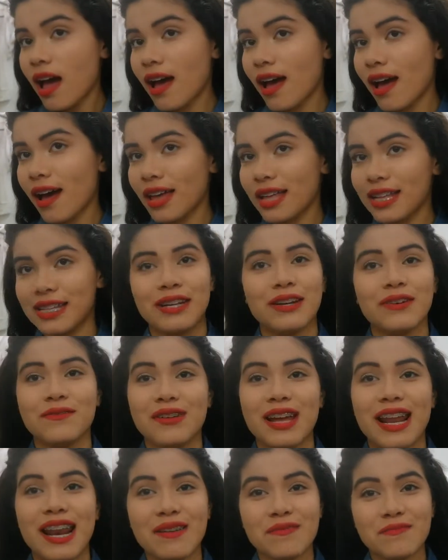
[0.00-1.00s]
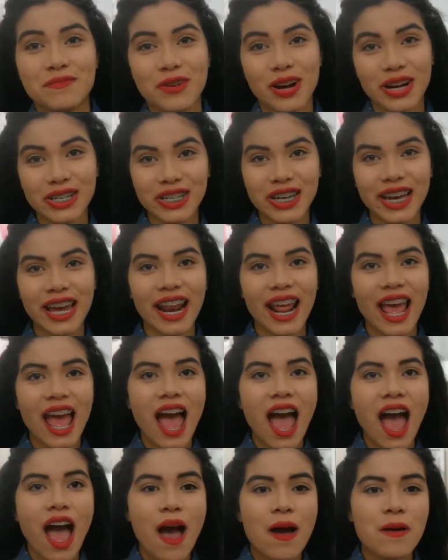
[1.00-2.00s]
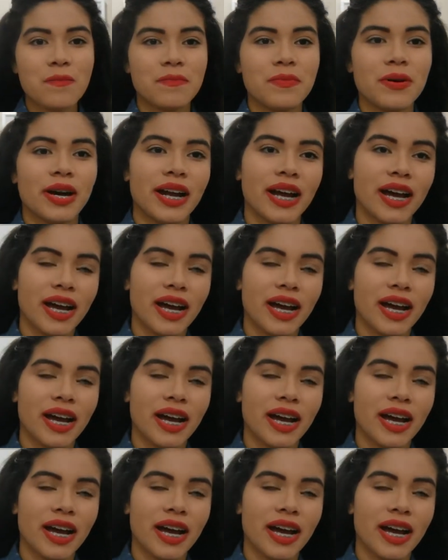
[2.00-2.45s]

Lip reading: I didn't really brush it, but